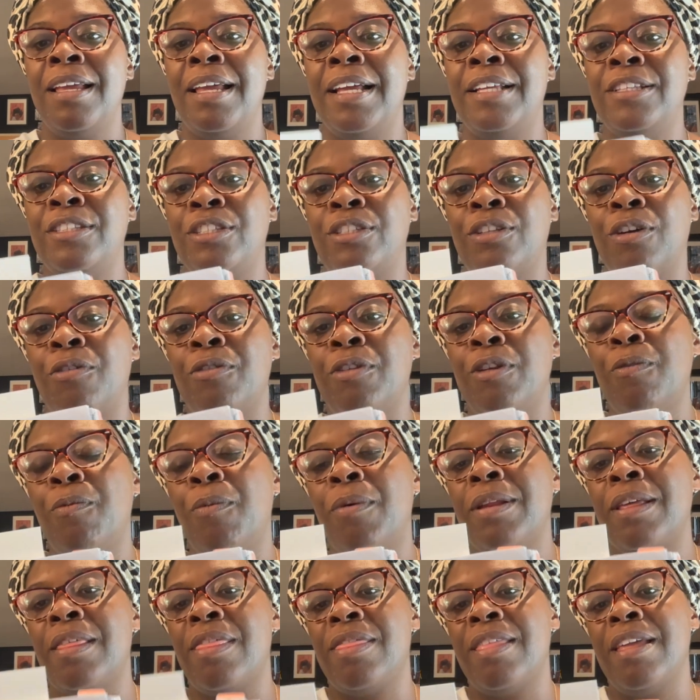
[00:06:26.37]
And so you
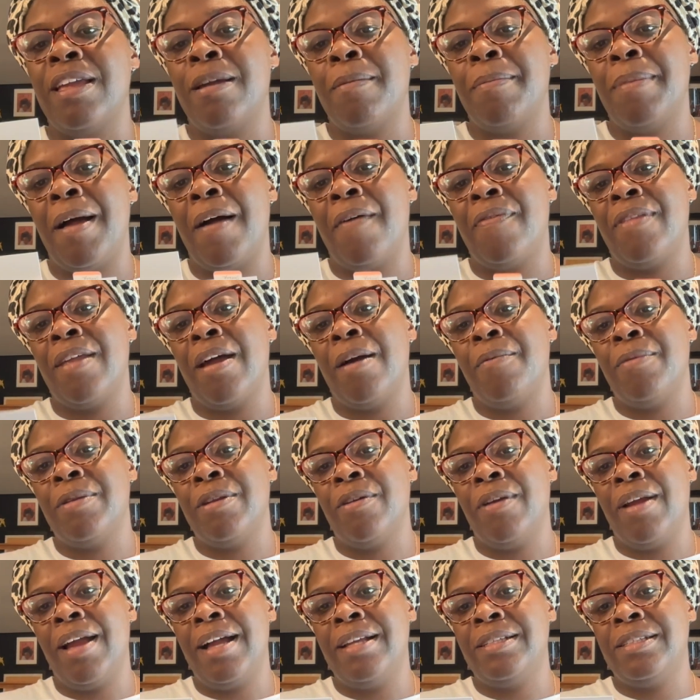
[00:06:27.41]
want to think about that when
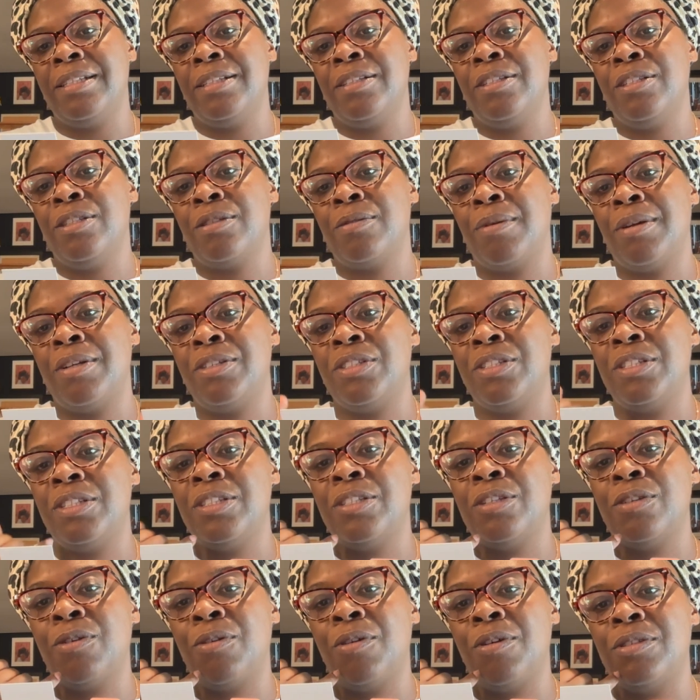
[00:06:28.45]
you're asking these
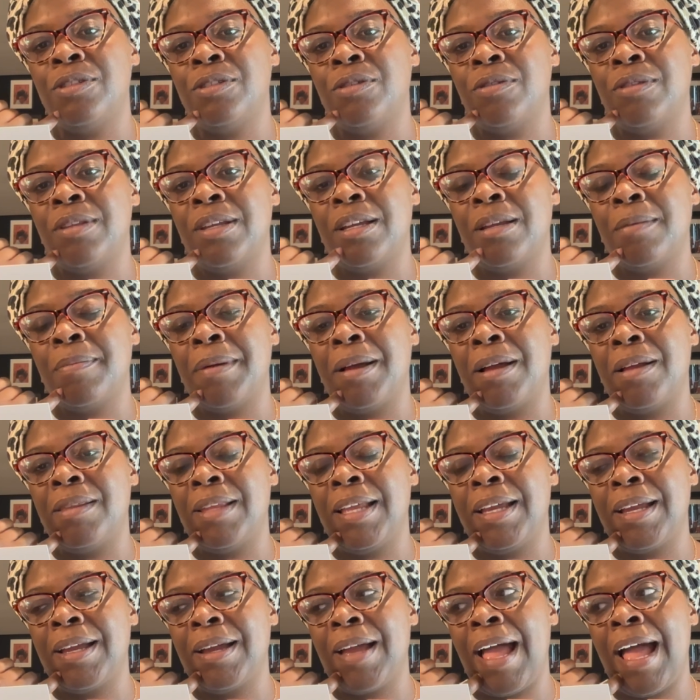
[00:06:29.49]
questions, and also think about
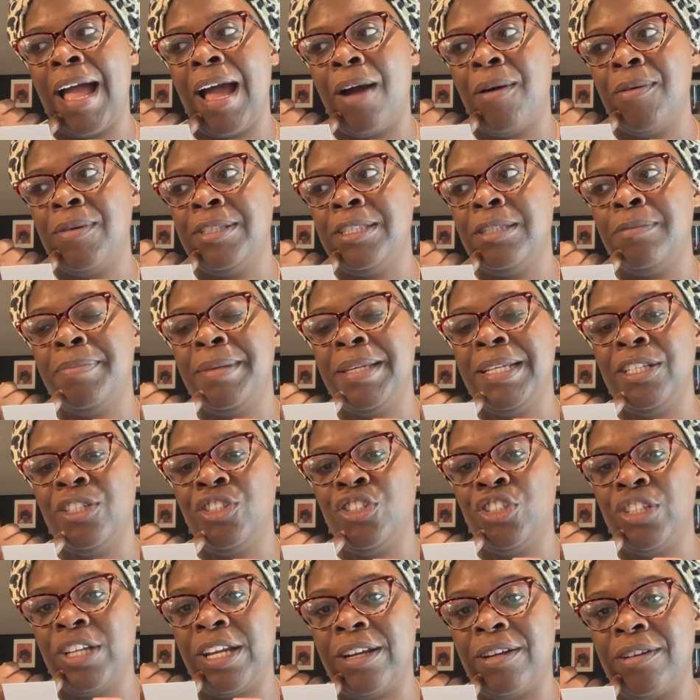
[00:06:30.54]
like how it's being
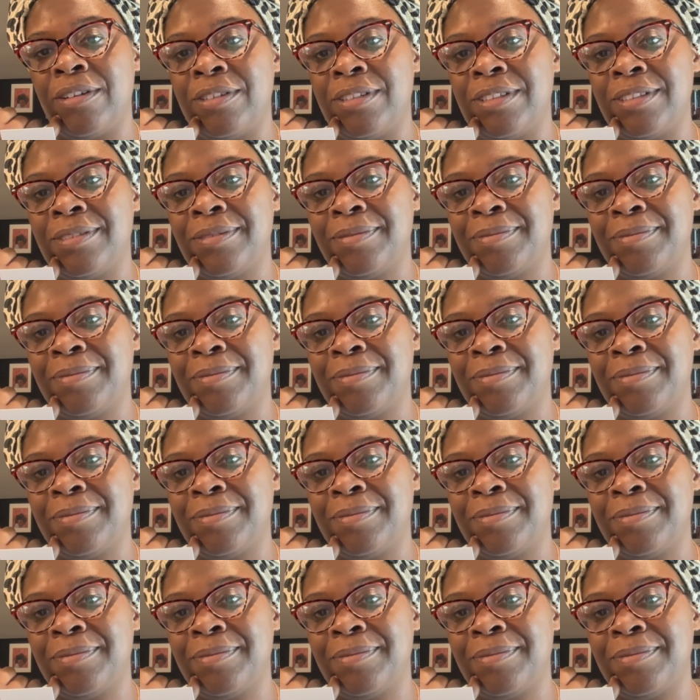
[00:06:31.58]
shared.